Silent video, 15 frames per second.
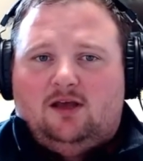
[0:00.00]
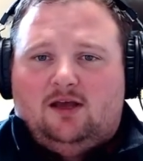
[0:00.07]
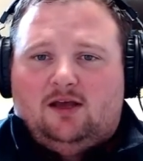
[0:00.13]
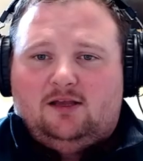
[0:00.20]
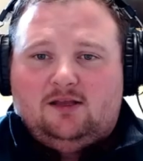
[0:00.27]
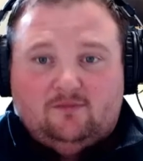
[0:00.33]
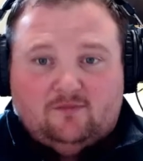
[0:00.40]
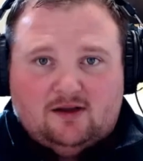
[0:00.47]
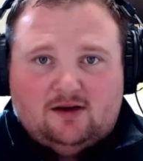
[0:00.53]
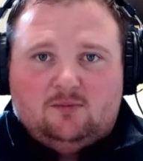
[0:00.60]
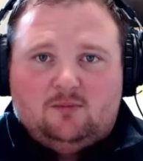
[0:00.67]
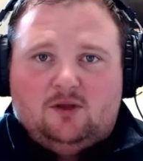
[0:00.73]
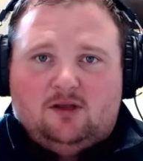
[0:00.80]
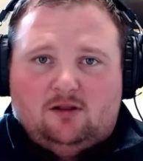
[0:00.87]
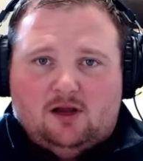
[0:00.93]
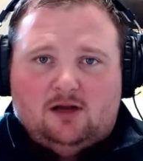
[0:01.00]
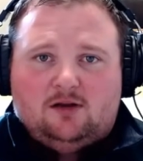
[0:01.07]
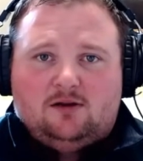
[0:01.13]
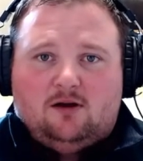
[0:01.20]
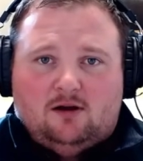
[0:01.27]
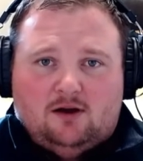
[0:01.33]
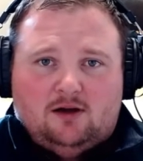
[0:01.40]
He invited me
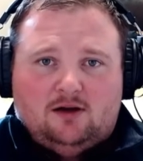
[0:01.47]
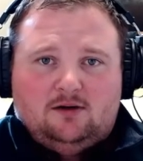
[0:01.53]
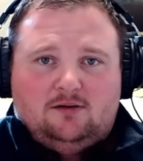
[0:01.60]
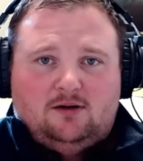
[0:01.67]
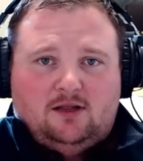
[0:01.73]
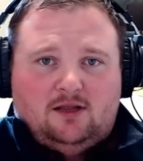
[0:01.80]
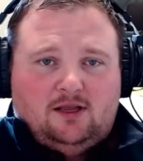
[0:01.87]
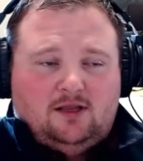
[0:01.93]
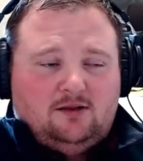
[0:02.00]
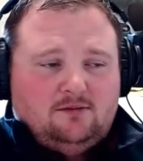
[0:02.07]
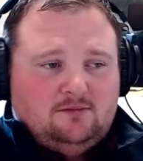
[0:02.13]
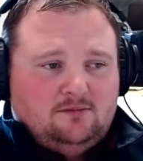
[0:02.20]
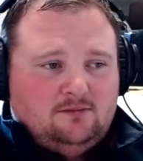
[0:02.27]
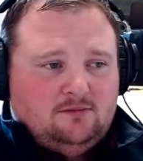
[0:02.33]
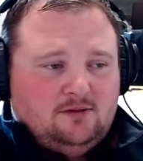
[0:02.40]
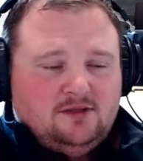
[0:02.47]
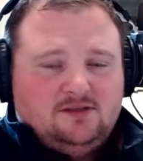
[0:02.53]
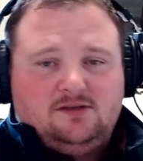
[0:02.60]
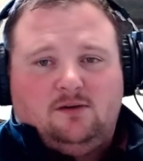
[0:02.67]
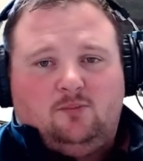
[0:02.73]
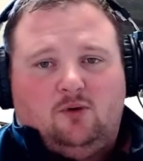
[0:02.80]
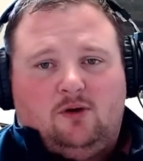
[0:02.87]
along on a
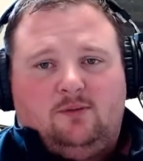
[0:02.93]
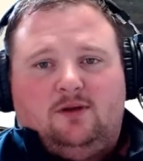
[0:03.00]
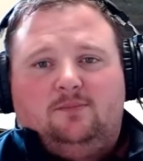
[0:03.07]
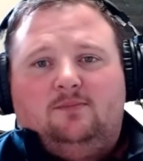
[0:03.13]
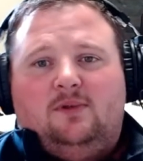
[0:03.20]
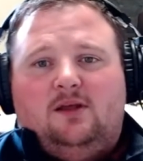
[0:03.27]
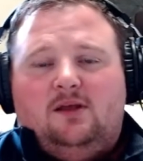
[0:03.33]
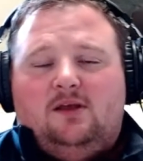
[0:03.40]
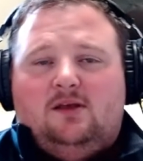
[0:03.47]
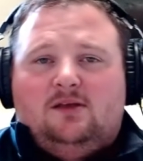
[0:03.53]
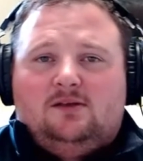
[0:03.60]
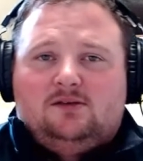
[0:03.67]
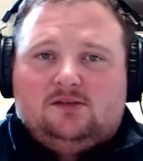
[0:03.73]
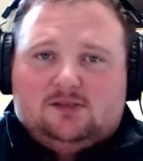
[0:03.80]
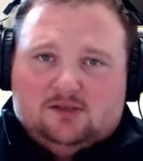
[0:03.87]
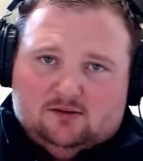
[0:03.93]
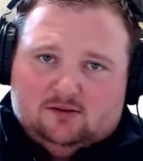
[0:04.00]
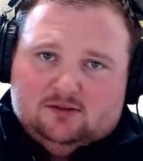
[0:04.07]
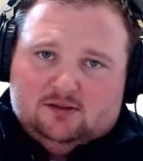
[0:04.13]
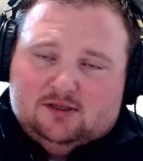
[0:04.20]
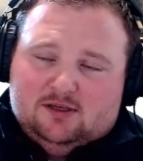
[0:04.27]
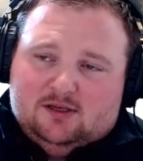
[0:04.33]
listing appointment.
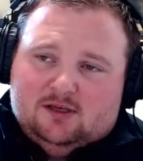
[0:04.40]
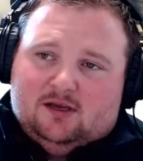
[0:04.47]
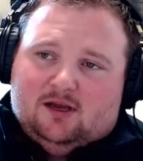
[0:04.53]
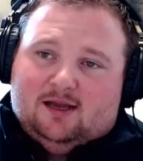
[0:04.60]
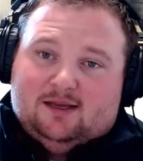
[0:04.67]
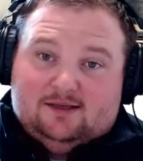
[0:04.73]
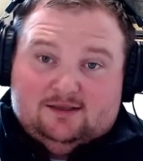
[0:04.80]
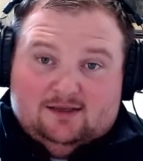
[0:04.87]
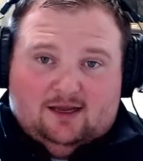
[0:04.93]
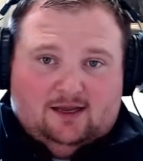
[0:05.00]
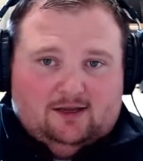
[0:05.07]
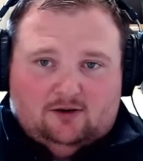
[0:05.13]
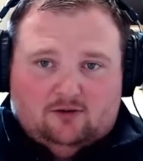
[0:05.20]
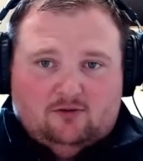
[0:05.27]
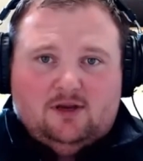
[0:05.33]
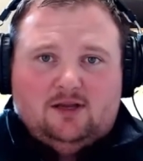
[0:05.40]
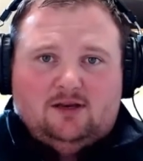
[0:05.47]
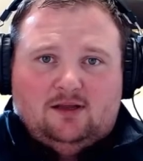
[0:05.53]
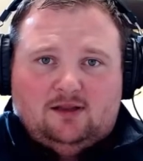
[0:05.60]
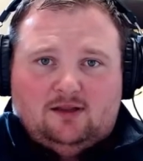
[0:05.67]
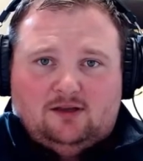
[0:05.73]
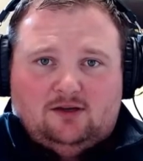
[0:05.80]
So I
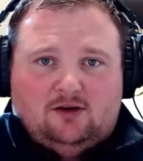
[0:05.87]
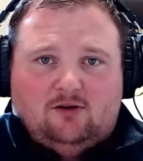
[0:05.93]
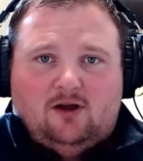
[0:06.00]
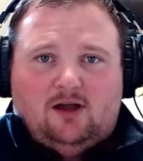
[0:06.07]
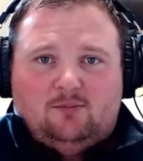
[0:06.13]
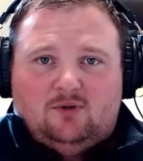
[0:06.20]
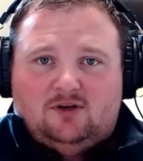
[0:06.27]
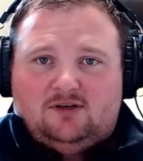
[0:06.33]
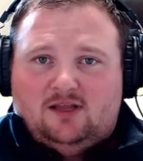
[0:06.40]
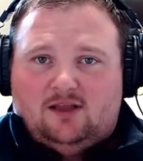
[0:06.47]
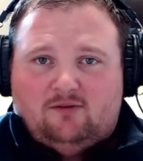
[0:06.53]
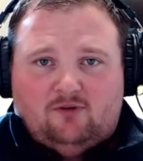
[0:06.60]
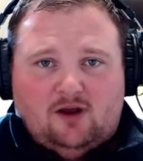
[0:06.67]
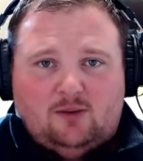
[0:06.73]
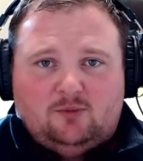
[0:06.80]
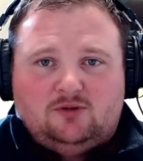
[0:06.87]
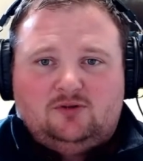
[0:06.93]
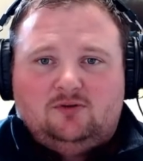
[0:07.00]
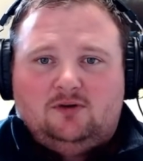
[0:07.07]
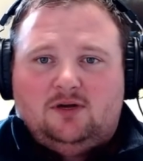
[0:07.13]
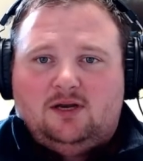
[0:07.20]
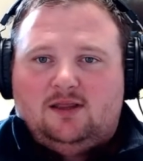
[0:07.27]
agreed. I thought, you know, I'm going to take every
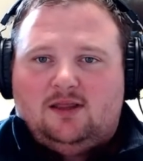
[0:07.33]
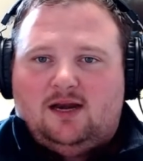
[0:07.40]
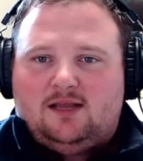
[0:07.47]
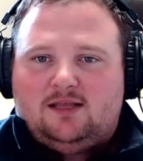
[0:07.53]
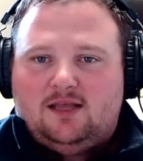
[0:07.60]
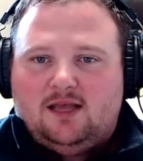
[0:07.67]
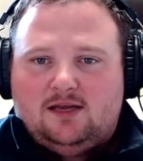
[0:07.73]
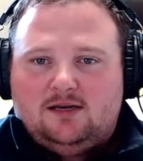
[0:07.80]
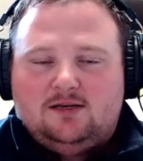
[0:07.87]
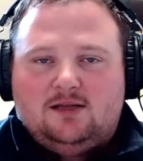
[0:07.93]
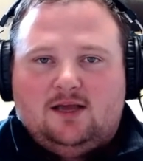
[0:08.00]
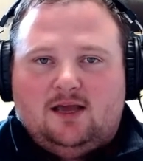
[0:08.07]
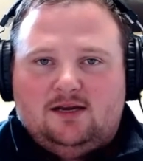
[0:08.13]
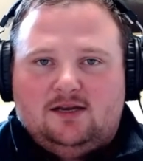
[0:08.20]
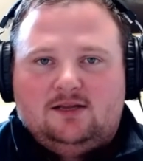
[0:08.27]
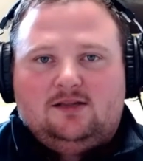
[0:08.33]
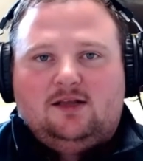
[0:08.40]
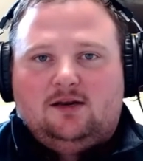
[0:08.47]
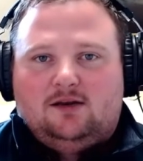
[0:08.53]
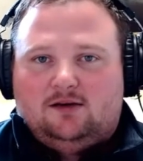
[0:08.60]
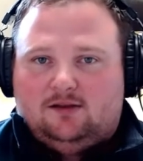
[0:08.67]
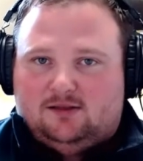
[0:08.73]
opportunity that I can. I didn't
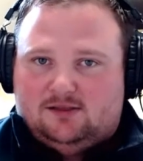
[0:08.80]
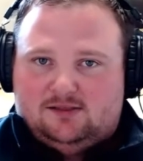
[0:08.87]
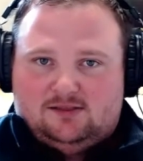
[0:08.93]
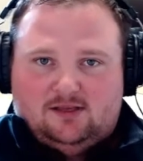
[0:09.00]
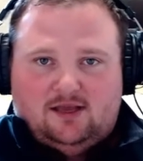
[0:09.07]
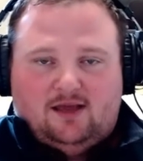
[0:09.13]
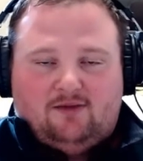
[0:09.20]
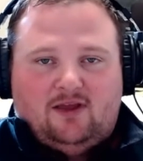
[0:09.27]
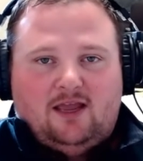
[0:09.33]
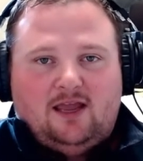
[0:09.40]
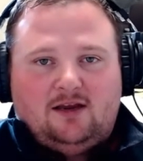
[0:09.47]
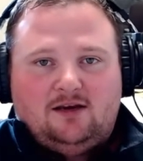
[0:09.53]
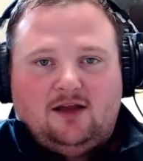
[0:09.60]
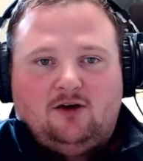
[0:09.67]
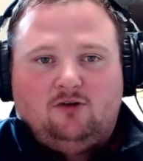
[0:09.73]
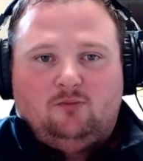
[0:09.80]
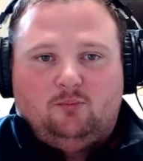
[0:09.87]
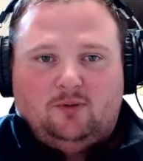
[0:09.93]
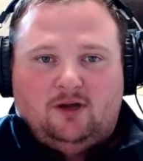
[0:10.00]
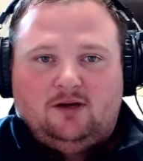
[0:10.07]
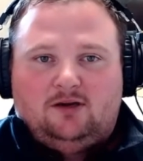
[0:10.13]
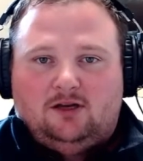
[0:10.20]
get into this to have a
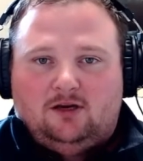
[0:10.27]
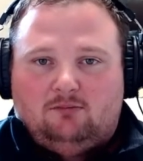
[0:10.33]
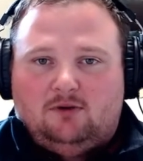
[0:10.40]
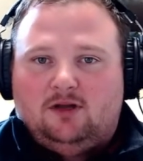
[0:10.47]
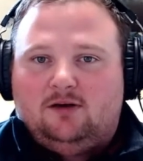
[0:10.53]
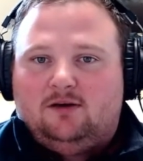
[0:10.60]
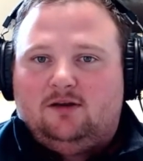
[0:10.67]
handout, but you know what?